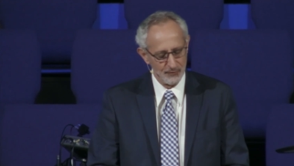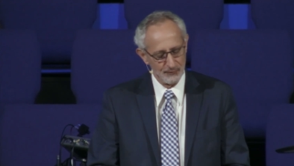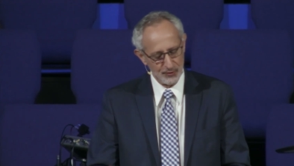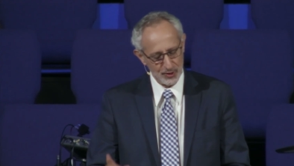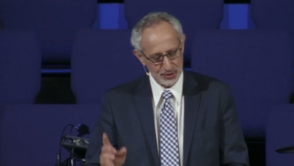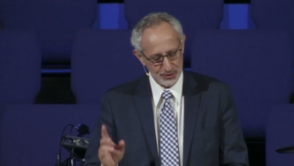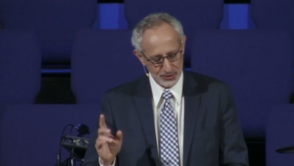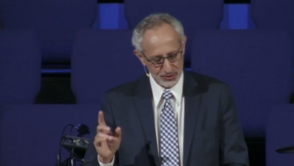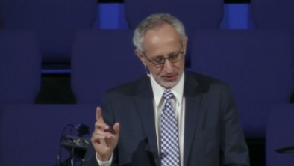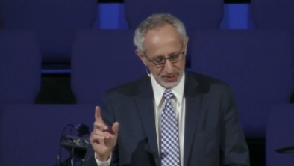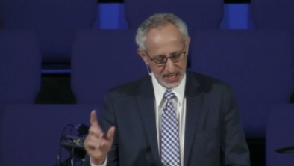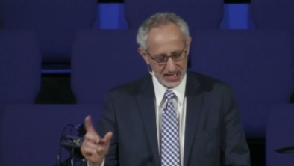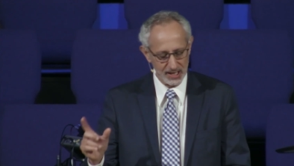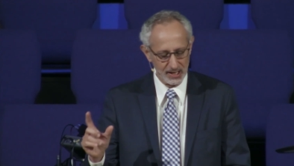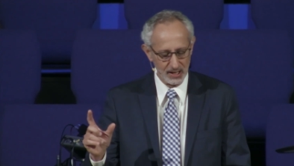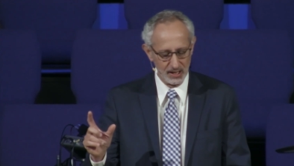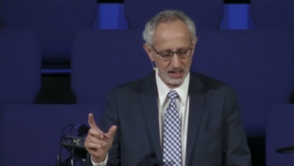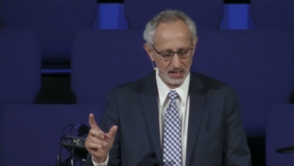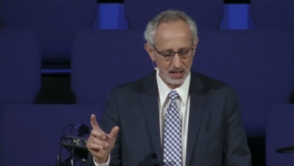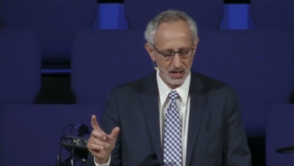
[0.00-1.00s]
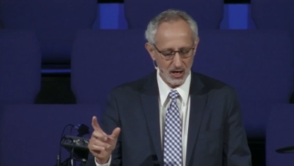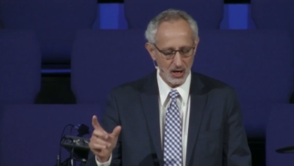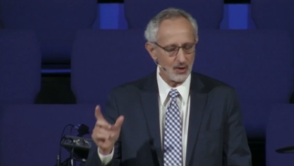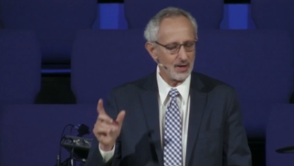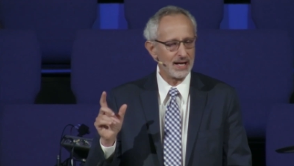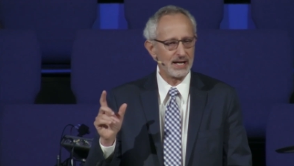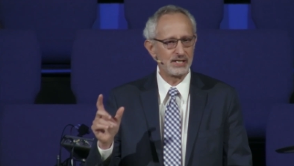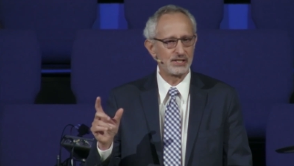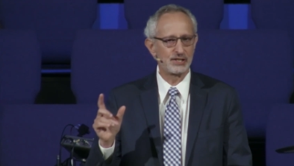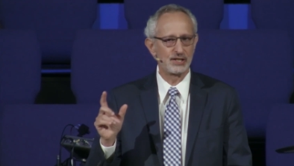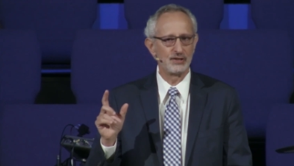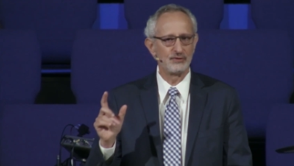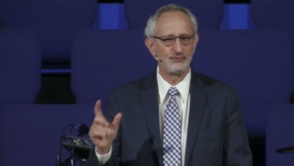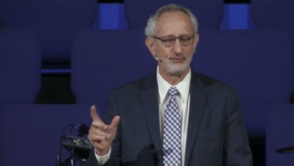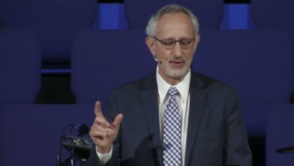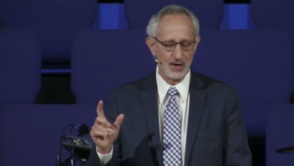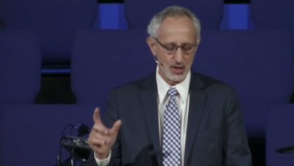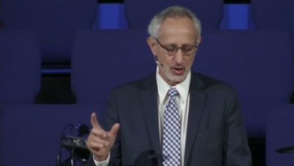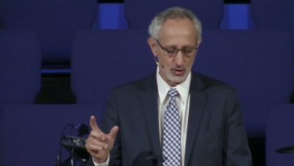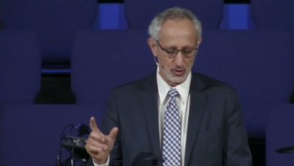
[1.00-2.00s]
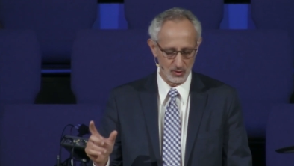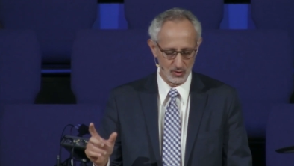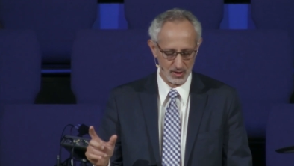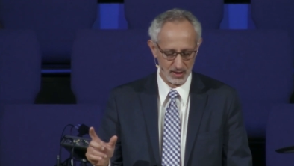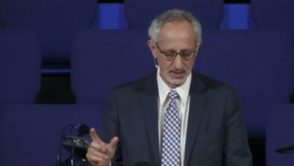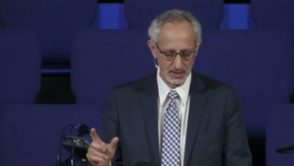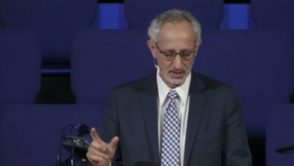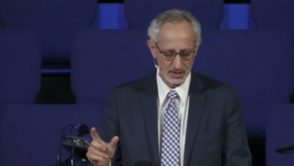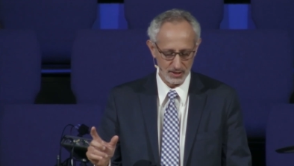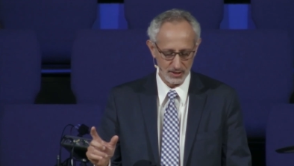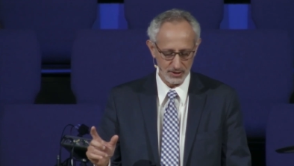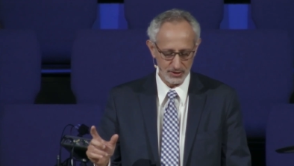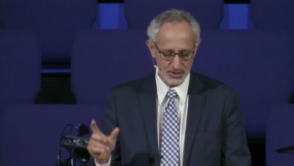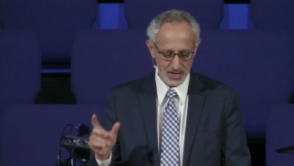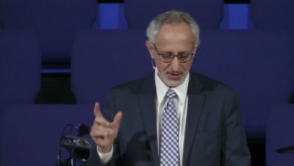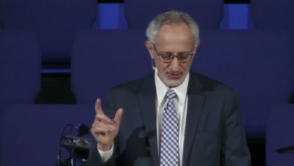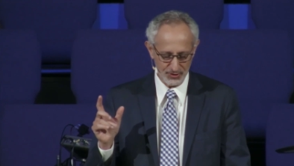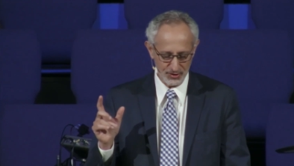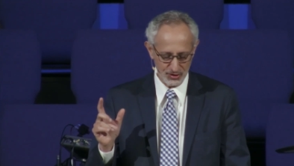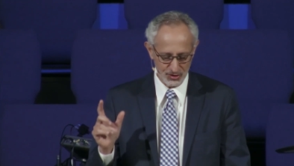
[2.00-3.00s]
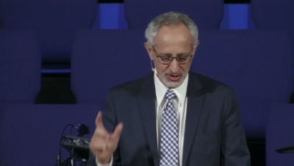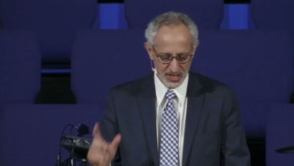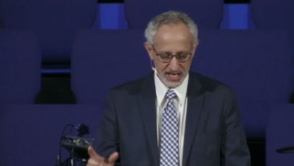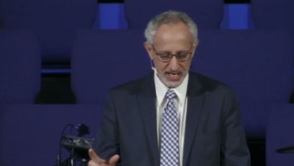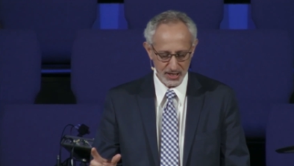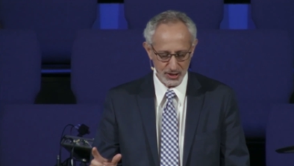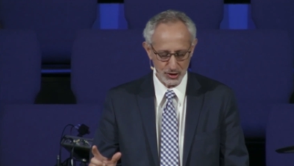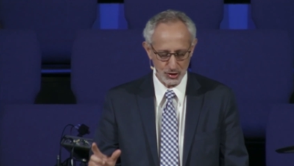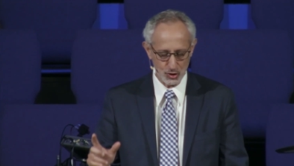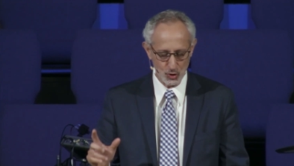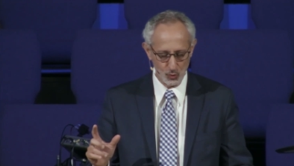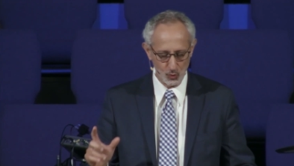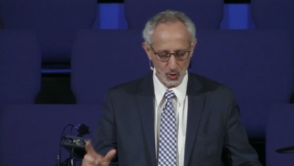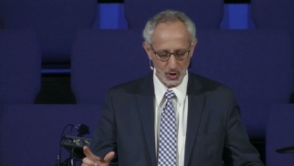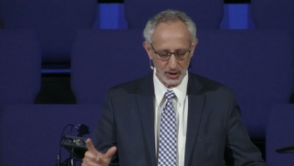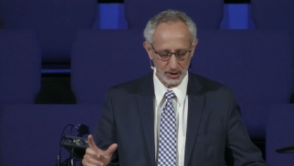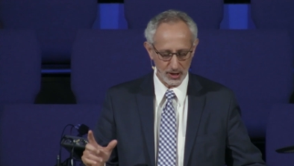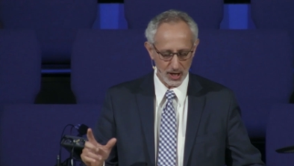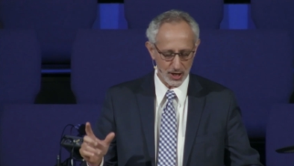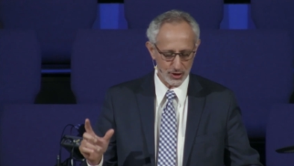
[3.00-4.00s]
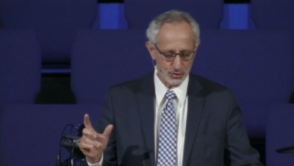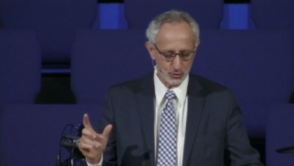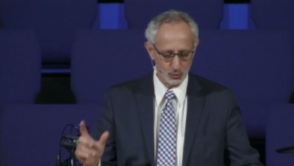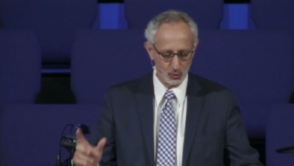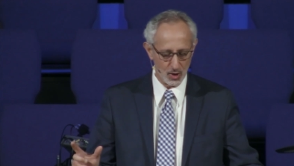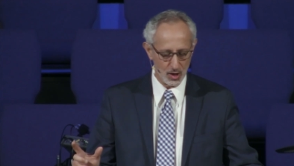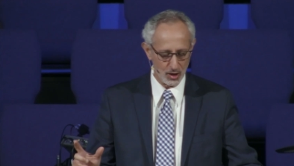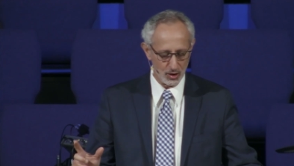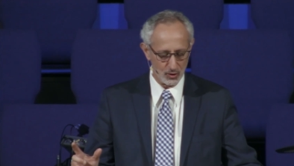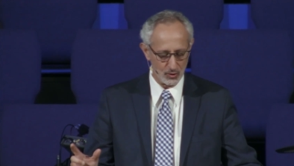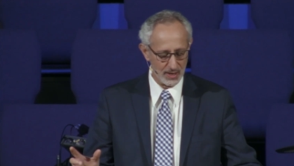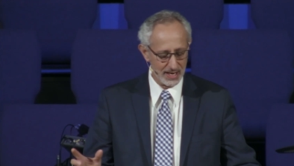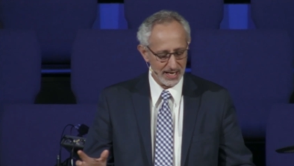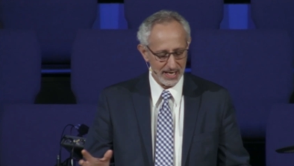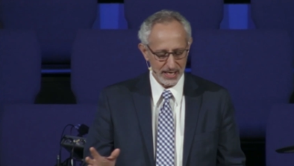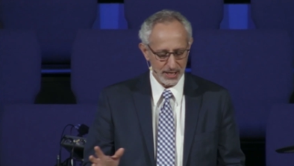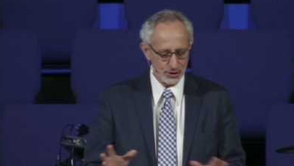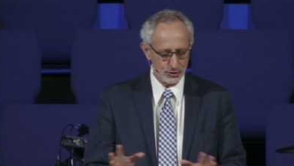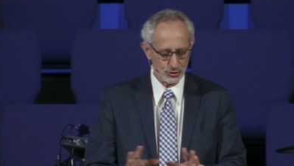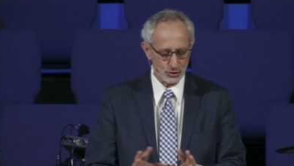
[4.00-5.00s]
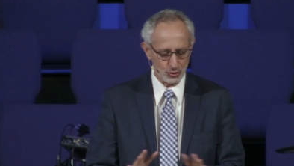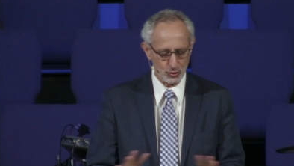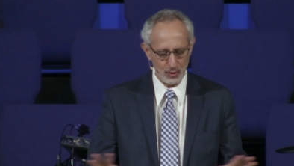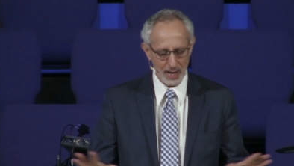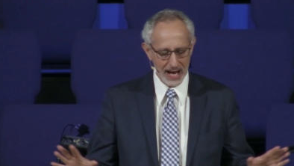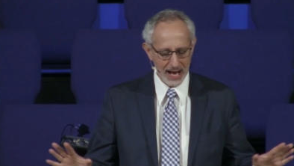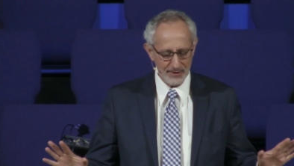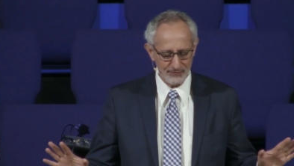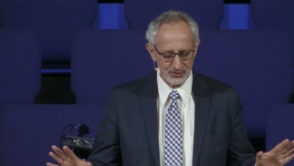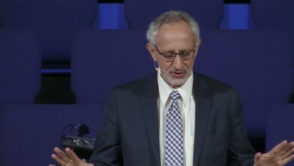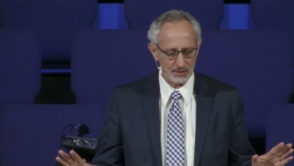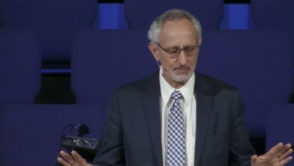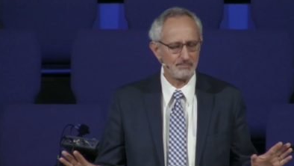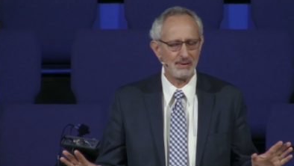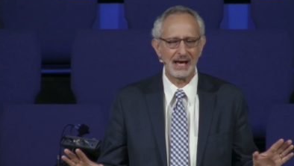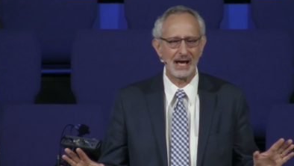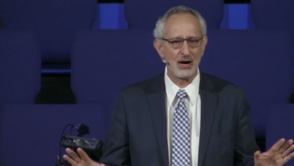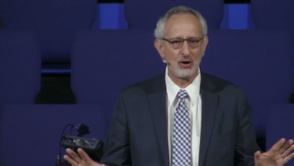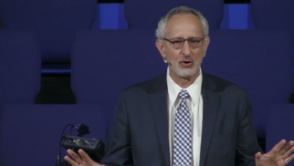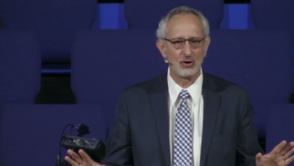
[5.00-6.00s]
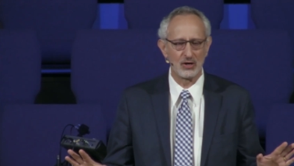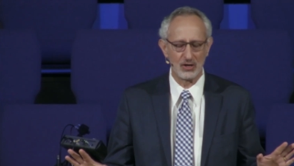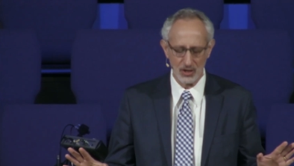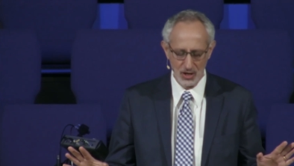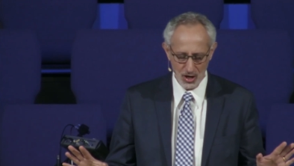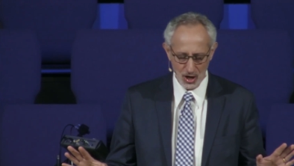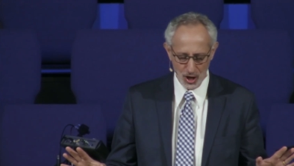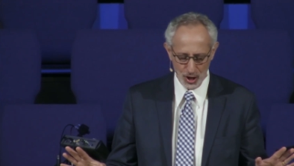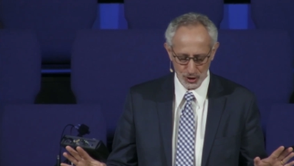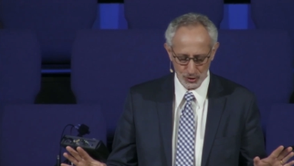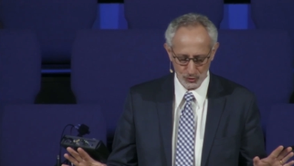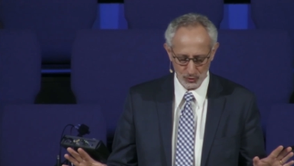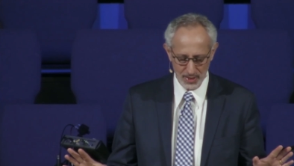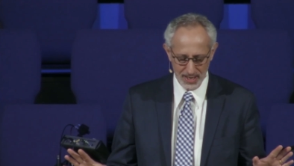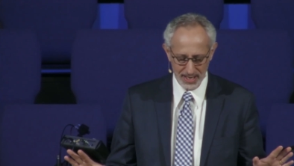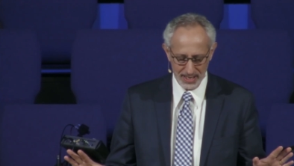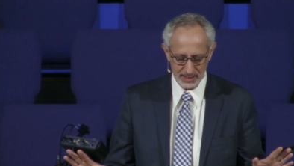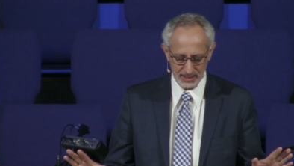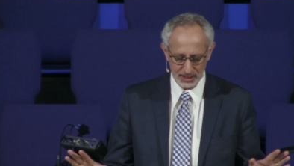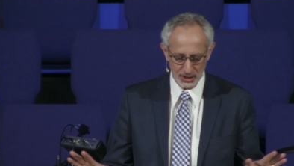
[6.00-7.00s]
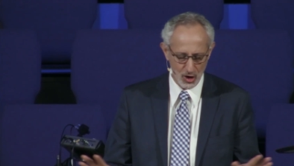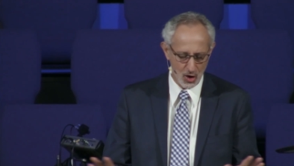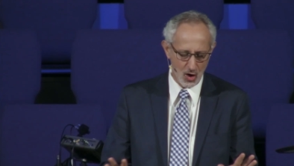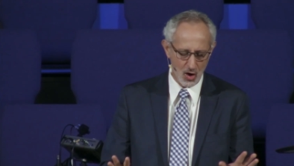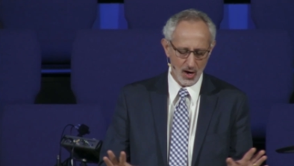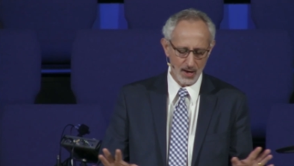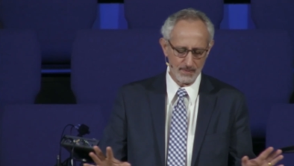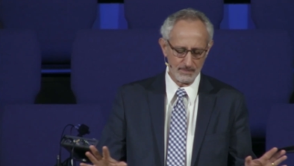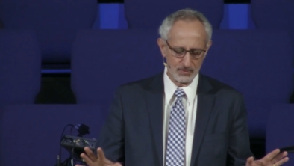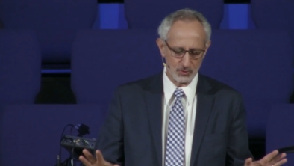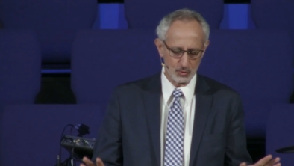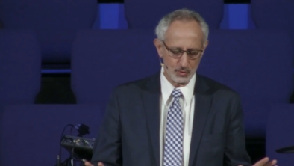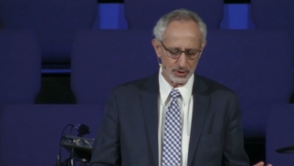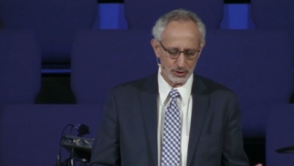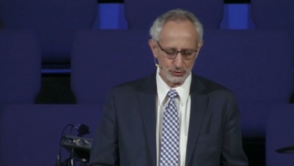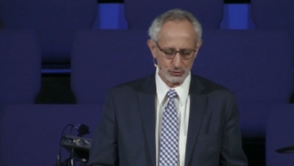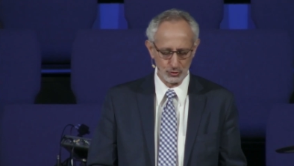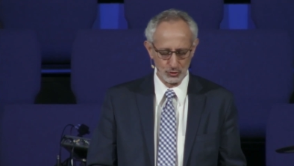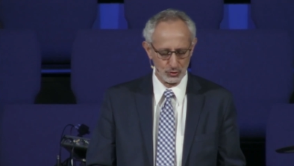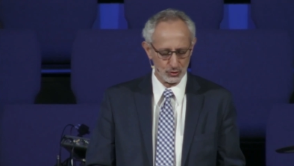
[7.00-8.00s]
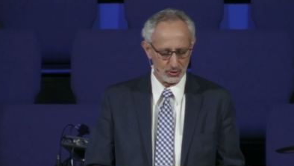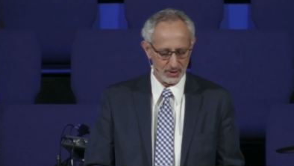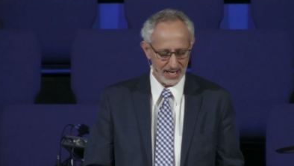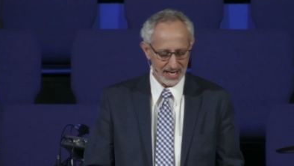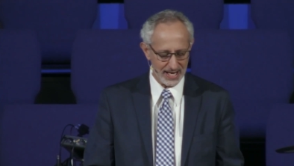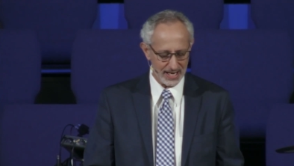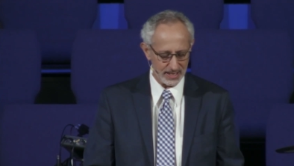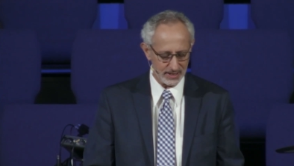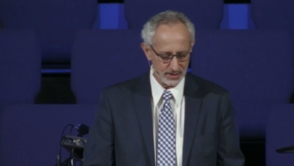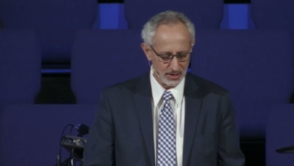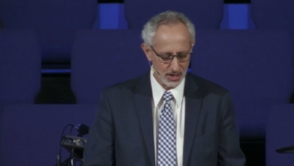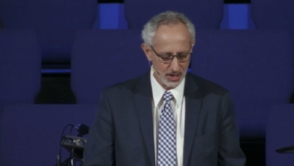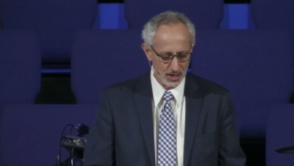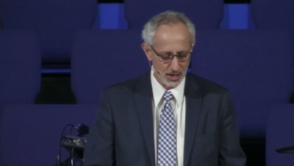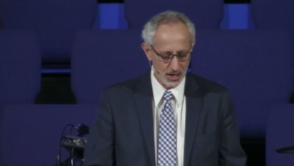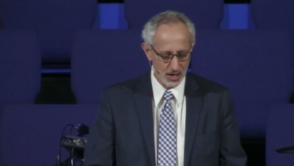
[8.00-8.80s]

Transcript: For still our ancient foe, doth seek to work us woe. His craft and power are great, and armed with cruel hate,